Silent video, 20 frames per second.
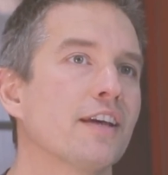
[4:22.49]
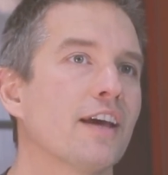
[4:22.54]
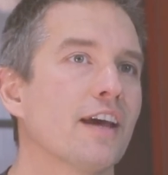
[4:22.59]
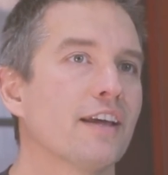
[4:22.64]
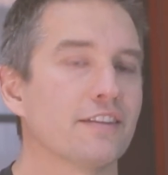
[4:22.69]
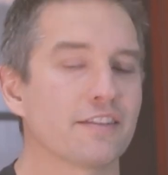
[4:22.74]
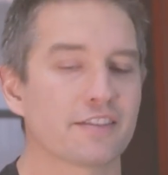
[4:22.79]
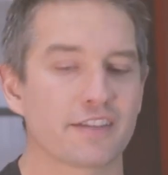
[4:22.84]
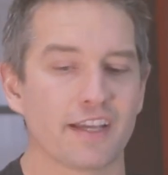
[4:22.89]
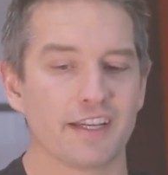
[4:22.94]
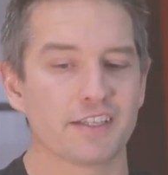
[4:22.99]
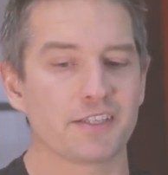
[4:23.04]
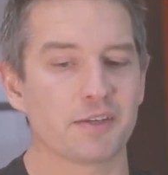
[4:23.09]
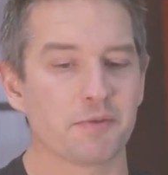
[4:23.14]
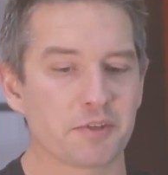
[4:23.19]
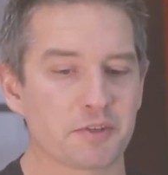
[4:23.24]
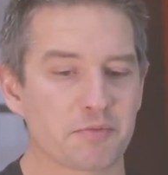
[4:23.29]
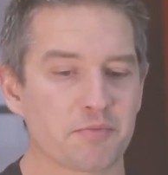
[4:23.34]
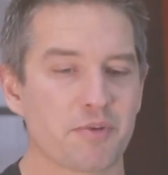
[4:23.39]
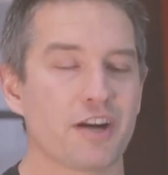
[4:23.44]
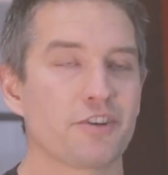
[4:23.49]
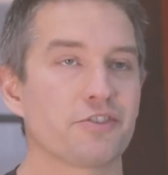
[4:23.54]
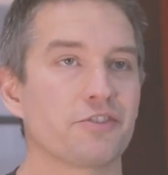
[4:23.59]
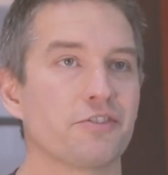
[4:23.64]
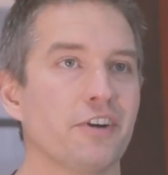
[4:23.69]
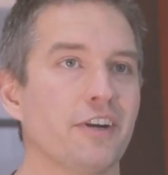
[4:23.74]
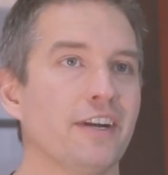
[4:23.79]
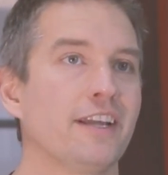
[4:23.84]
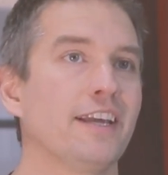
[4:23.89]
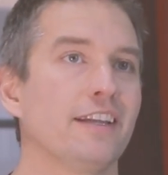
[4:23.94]
In this case, it was
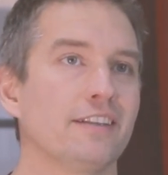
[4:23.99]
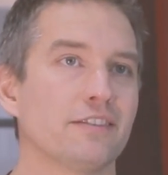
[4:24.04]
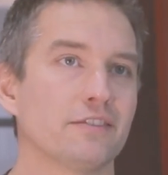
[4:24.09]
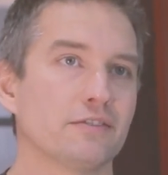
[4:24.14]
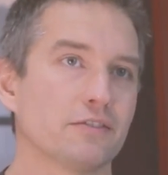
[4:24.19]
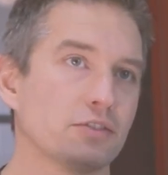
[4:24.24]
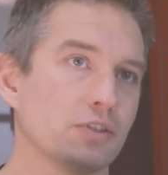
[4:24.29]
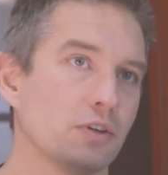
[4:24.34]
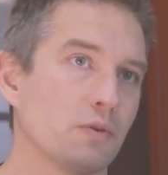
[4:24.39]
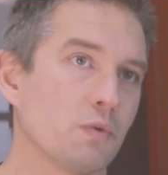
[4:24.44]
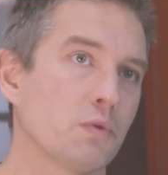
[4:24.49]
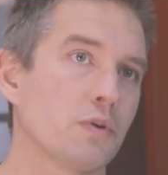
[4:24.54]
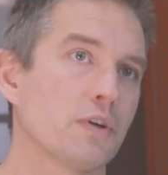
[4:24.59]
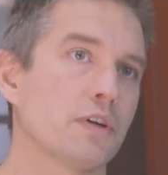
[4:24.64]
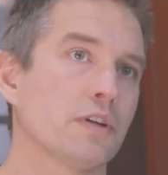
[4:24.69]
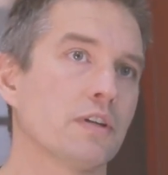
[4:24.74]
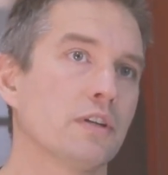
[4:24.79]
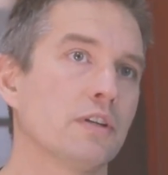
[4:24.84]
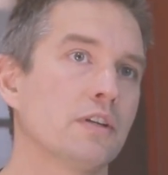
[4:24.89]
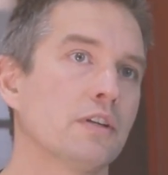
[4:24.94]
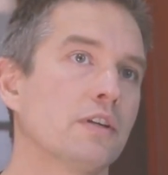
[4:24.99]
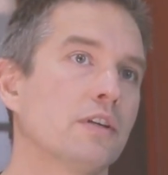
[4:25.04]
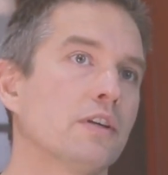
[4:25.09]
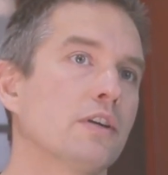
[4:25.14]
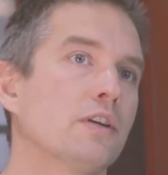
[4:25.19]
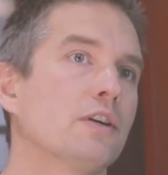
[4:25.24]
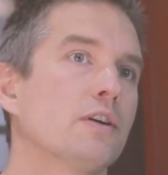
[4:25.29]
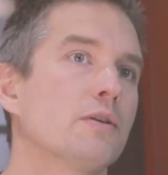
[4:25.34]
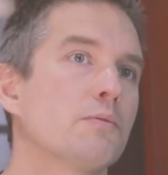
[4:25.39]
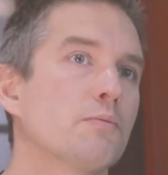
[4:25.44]
pressure and heat. So
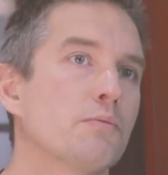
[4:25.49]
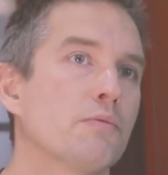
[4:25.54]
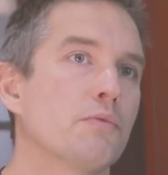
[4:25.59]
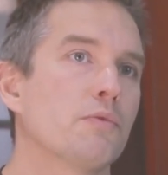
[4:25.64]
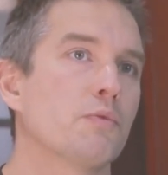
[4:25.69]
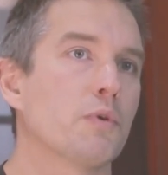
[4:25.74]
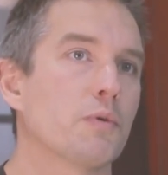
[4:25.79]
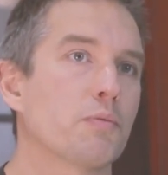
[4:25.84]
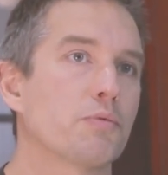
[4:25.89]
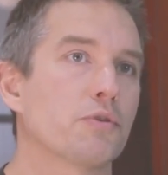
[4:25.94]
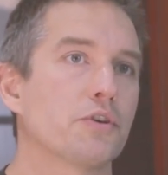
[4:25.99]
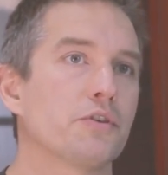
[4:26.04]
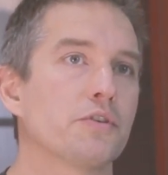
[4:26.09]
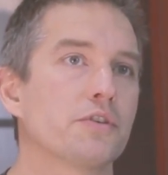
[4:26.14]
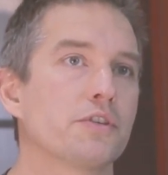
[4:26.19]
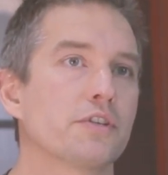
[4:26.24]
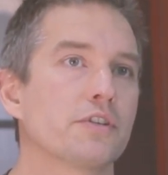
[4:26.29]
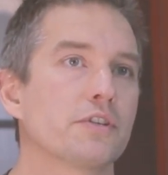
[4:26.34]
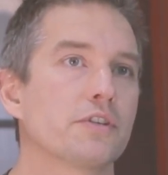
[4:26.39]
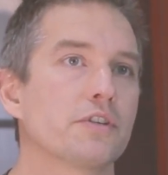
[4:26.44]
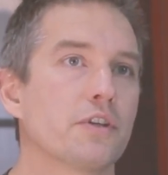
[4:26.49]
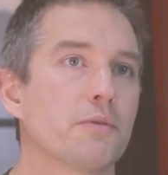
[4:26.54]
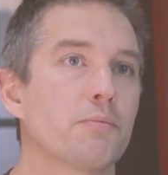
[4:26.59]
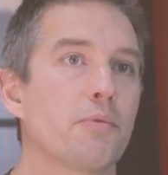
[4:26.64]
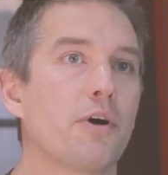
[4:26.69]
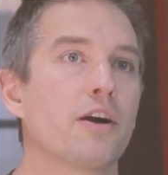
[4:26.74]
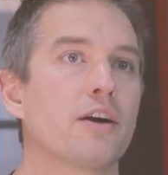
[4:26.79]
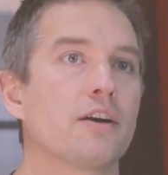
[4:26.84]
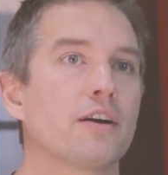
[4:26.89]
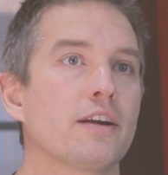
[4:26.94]
we'll produce the
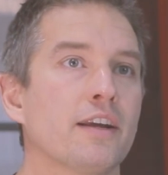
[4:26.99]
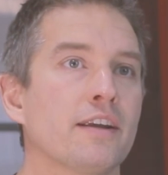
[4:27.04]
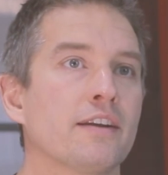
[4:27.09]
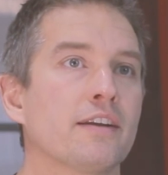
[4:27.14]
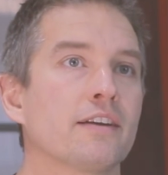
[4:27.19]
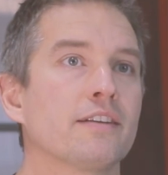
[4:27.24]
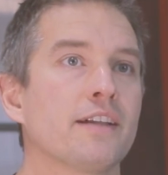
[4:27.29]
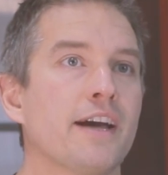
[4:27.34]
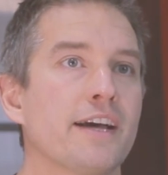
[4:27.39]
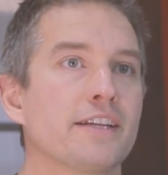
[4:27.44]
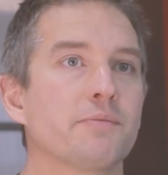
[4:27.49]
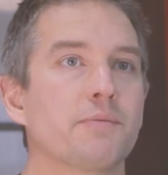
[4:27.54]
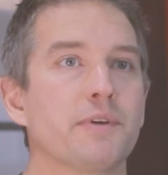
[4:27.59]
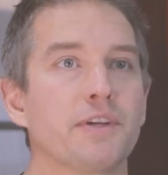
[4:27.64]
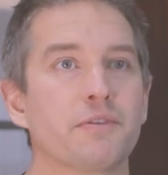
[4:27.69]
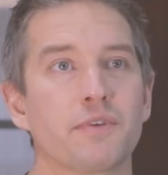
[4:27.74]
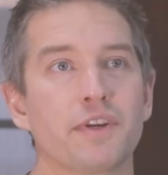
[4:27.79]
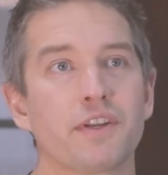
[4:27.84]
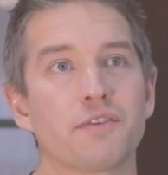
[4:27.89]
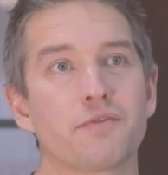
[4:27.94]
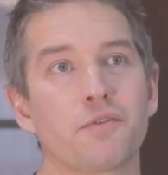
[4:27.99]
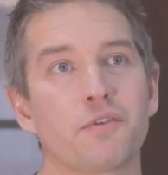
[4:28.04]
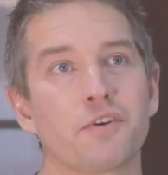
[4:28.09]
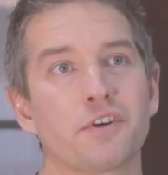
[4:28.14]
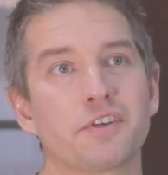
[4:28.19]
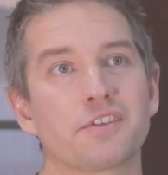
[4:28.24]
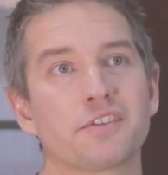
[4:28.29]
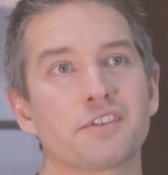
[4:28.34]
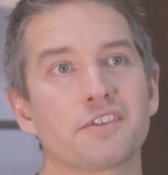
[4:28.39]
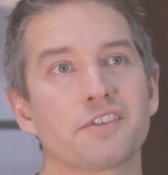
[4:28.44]
part in a glass bead
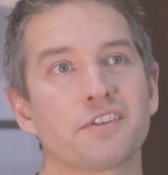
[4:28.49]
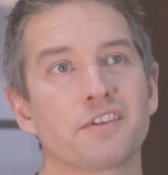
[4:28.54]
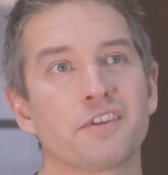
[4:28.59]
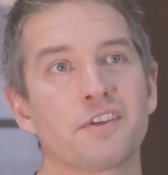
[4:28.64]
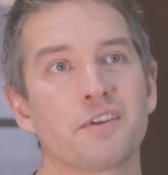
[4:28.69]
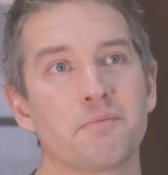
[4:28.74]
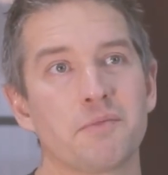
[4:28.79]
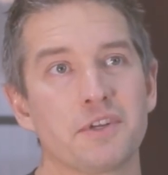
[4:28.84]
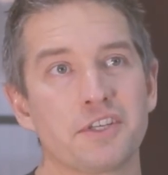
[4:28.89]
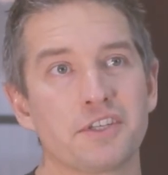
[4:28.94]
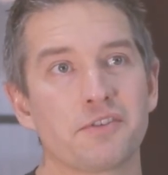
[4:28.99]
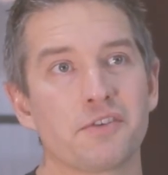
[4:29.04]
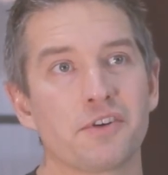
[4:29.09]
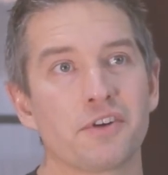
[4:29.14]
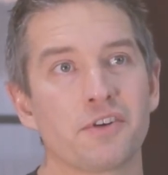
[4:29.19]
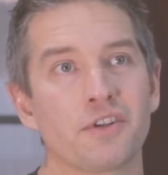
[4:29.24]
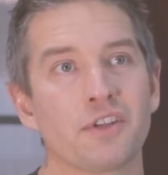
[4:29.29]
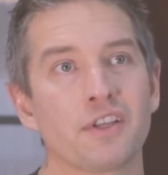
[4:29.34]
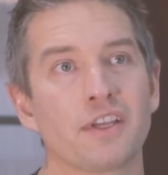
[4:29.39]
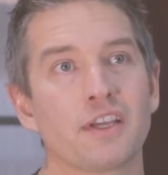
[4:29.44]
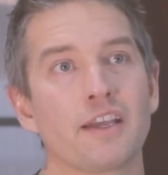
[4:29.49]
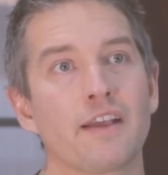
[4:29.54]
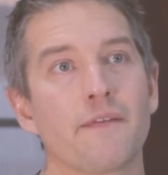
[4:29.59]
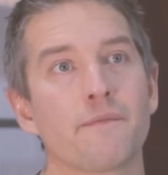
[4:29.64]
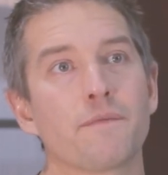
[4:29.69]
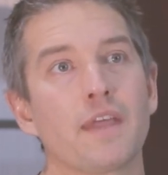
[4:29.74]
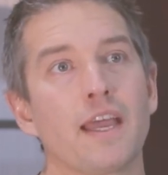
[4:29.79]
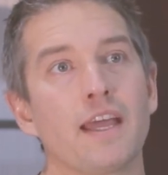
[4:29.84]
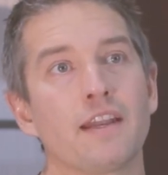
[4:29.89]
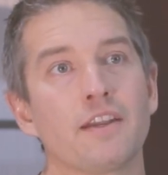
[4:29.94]
reinforced material
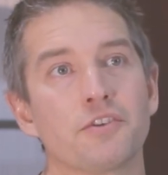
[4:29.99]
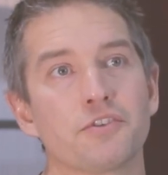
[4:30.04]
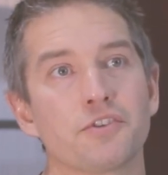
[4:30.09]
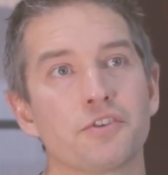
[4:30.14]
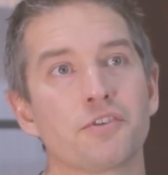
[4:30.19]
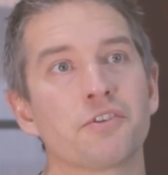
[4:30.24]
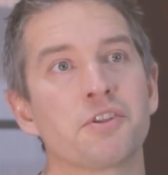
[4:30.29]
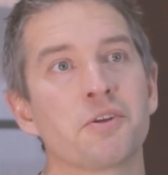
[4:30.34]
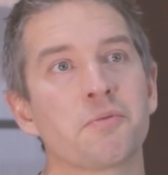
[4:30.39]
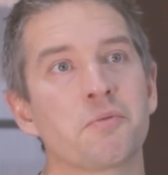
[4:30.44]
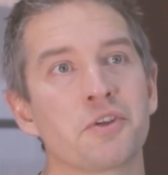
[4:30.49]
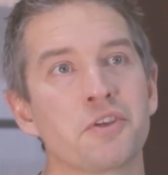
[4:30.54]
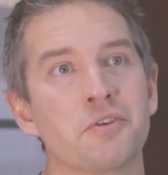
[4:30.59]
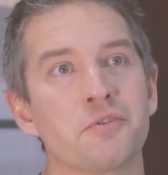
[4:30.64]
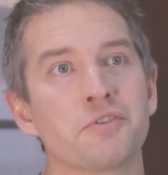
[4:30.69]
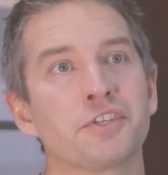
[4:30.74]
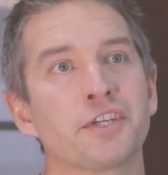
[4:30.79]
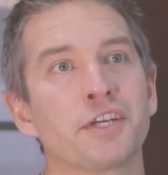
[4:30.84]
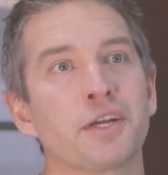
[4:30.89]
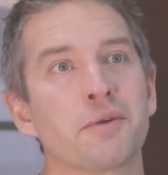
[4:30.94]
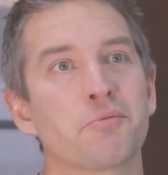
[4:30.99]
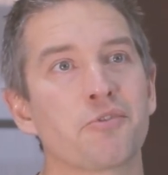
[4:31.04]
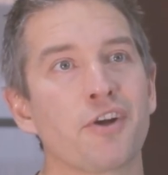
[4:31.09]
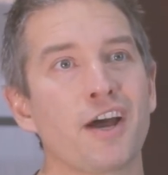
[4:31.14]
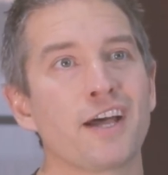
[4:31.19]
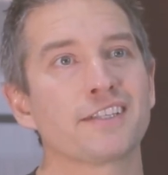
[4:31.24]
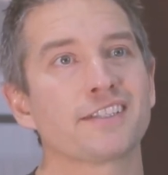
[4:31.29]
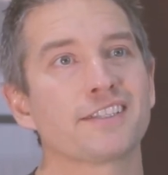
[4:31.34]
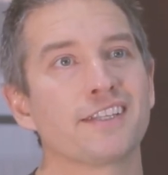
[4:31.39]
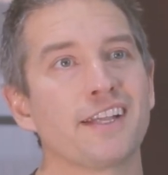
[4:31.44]
and ensure that we're using a
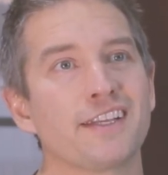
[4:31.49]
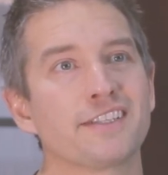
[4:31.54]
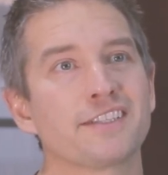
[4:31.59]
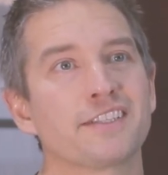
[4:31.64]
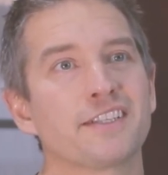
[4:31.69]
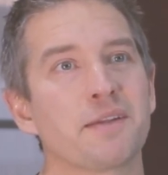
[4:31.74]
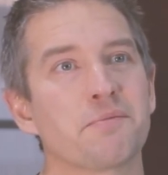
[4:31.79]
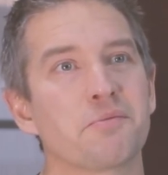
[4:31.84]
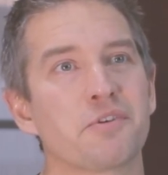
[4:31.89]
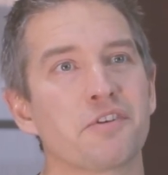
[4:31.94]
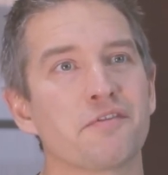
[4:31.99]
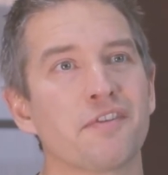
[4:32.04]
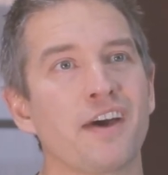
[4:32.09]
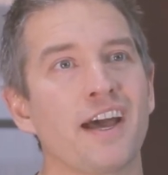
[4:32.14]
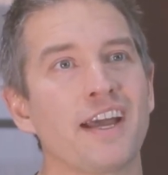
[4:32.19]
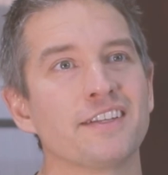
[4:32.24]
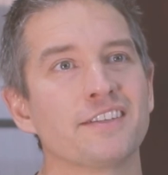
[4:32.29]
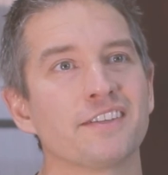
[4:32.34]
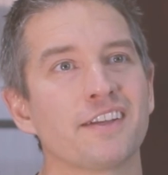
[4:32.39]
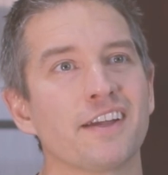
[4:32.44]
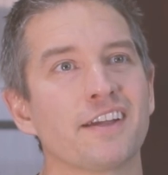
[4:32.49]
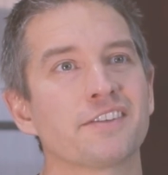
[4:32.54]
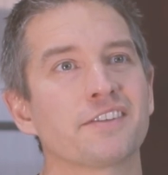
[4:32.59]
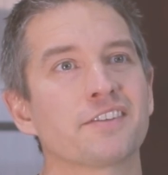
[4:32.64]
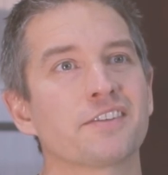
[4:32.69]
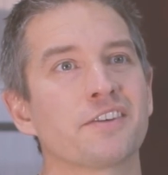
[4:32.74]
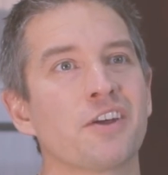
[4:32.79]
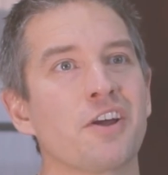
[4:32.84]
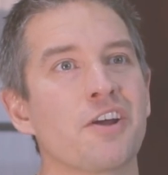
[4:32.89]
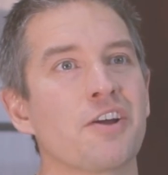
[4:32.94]
process that provides
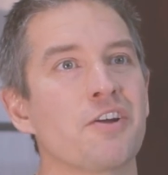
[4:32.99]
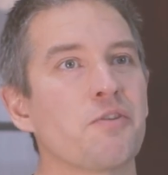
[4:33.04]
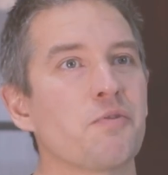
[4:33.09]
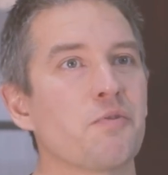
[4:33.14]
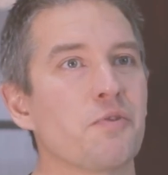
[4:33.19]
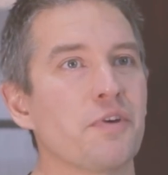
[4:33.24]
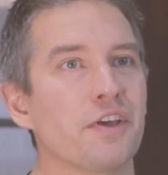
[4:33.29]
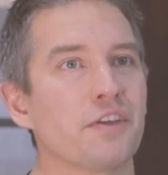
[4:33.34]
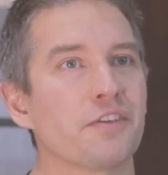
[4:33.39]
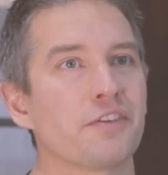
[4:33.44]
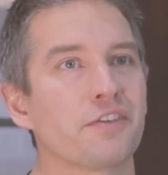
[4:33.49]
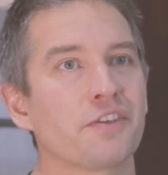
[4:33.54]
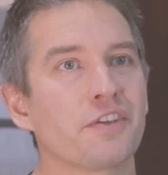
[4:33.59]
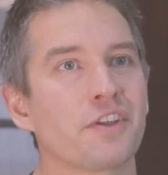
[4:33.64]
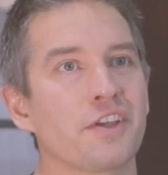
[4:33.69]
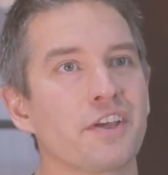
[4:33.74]
us with